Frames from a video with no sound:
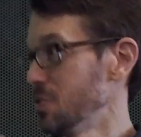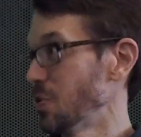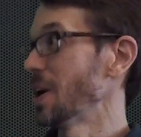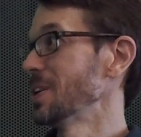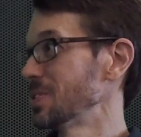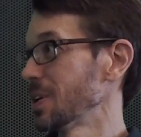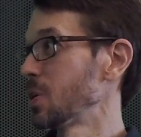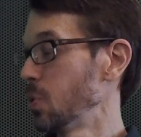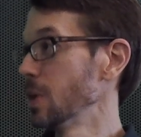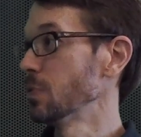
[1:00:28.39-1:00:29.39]
advice
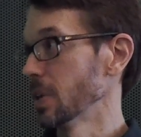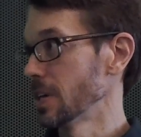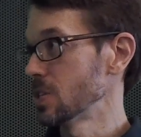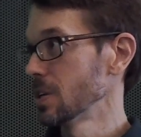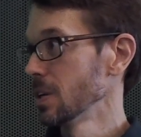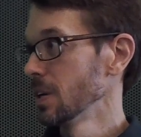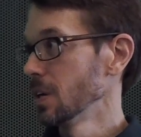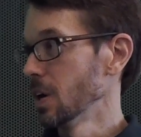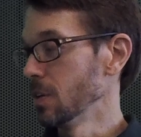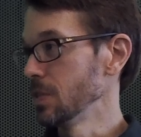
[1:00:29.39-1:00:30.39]
equivalent yes.
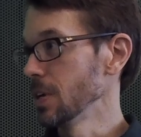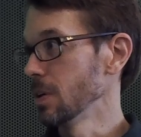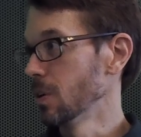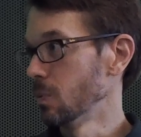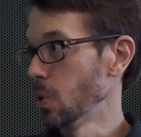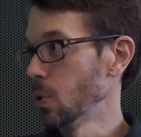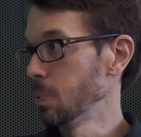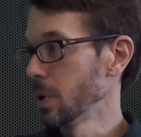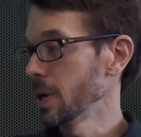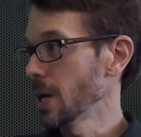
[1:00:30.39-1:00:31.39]
of the role
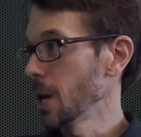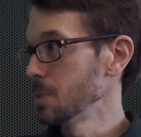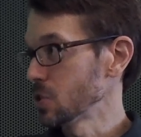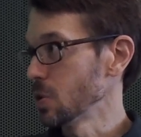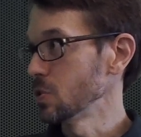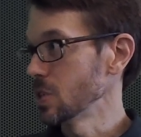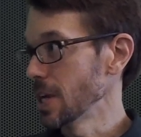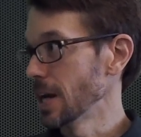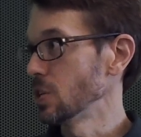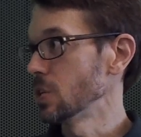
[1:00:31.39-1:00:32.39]
playing game
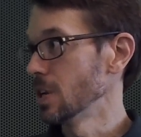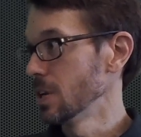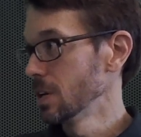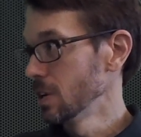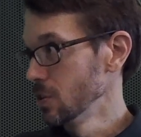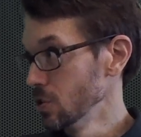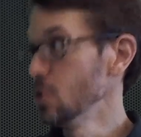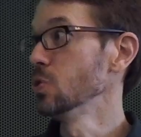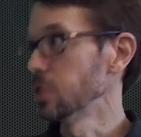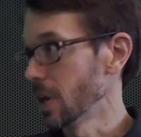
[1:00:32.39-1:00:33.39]
association
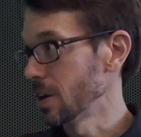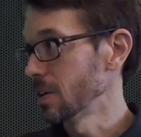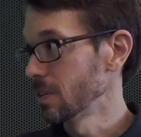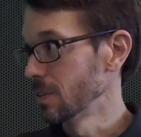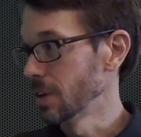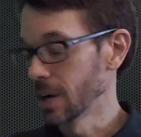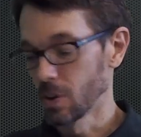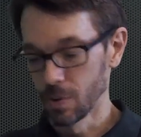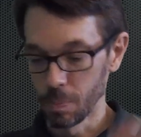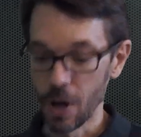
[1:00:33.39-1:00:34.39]
newsletter, right. right?
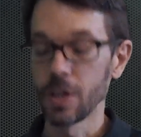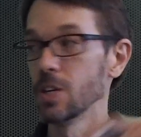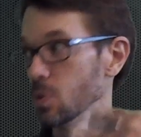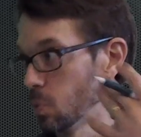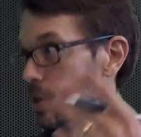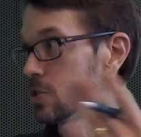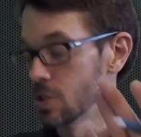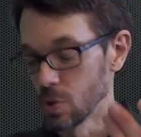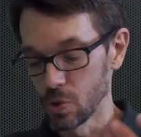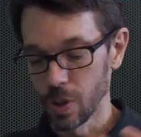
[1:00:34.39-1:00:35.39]
Or the polyhedron was the
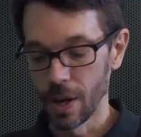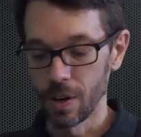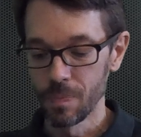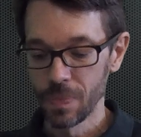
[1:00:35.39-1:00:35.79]
newsletter,